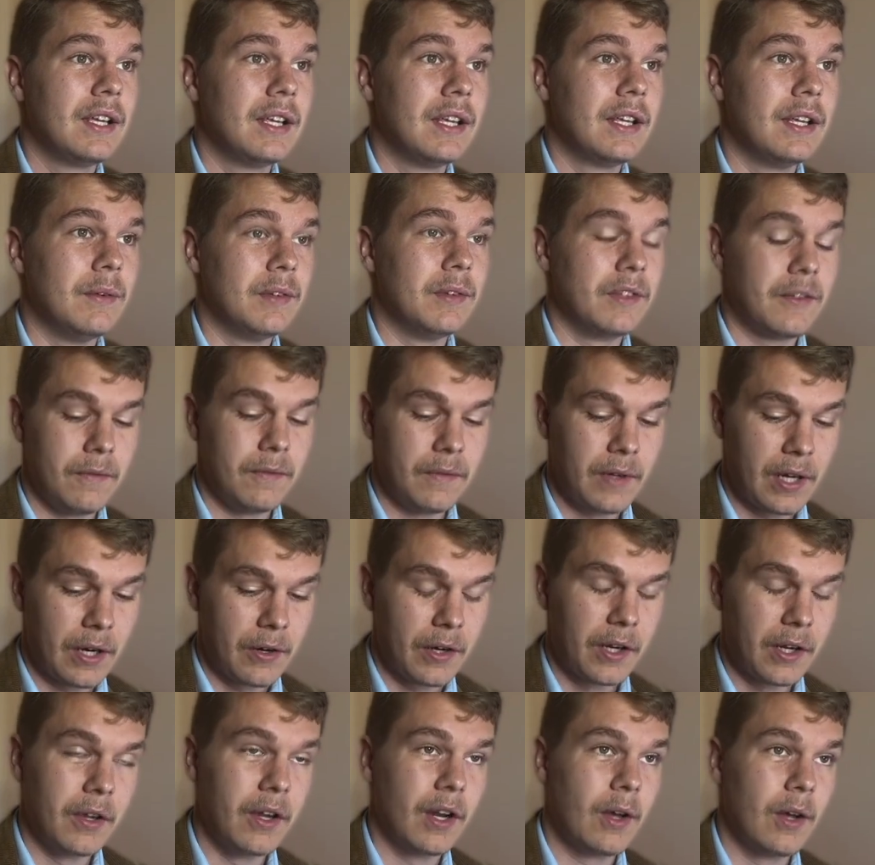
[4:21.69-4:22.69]
He was
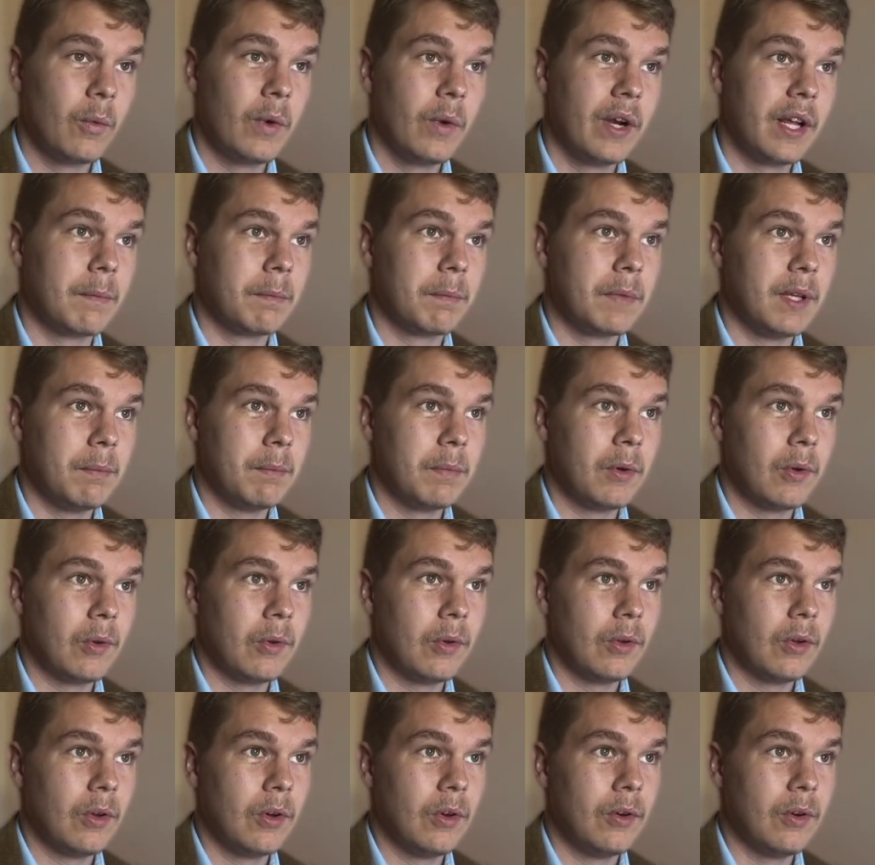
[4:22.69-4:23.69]
very good at winning
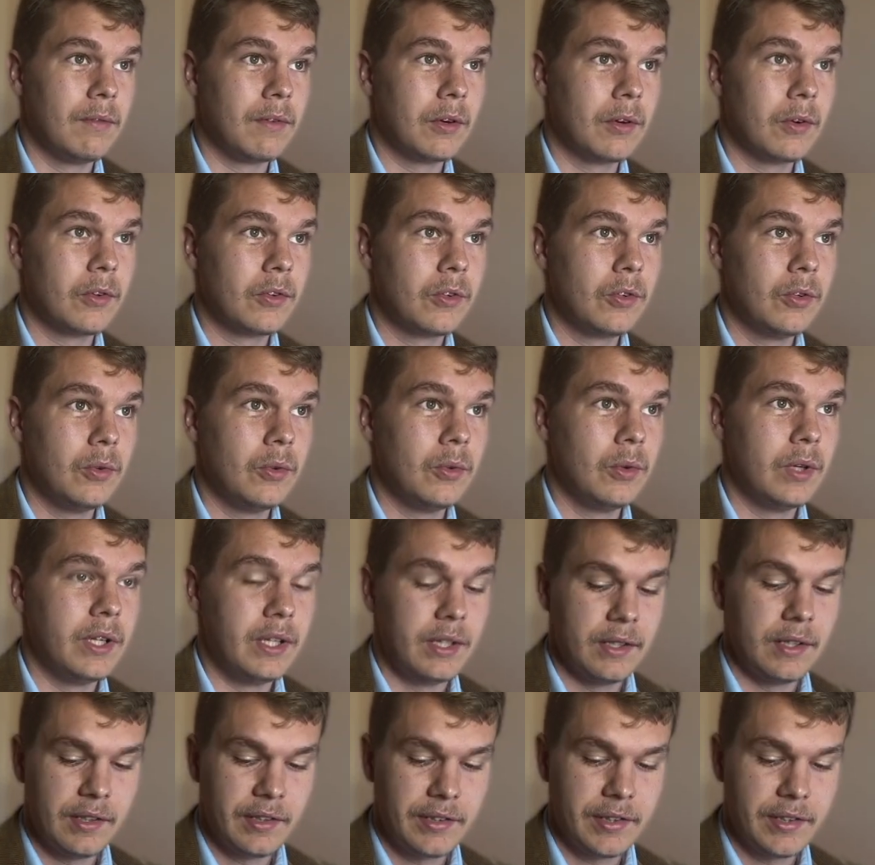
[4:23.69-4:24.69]
people over to
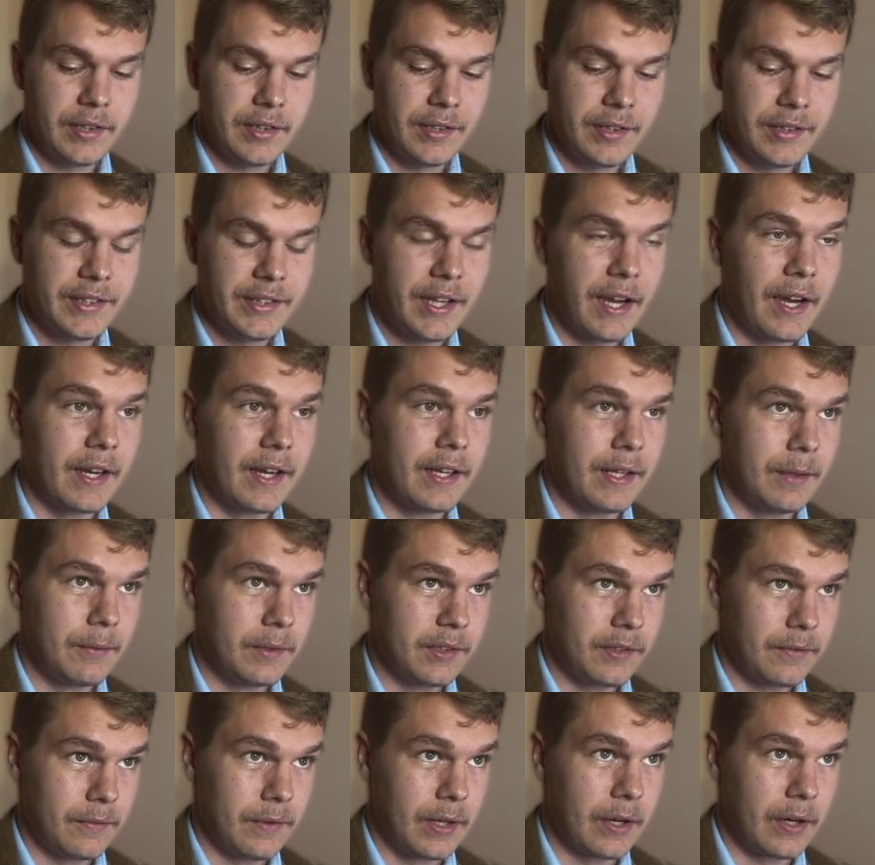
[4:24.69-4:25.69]
his side. He
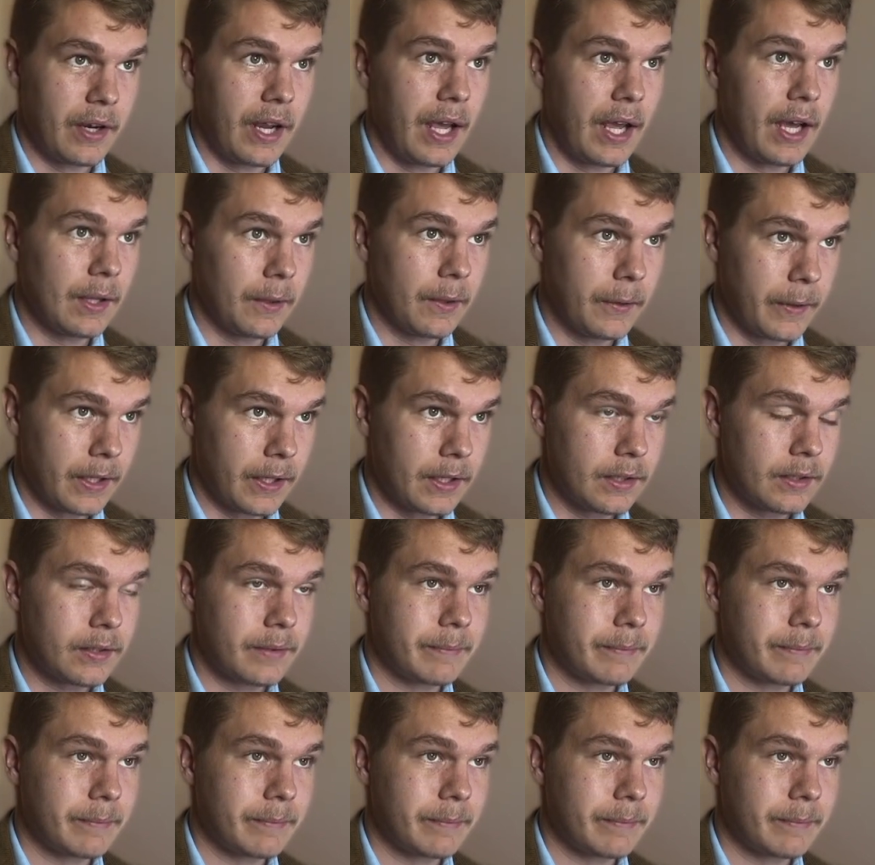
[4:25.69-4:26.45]
was very elegant.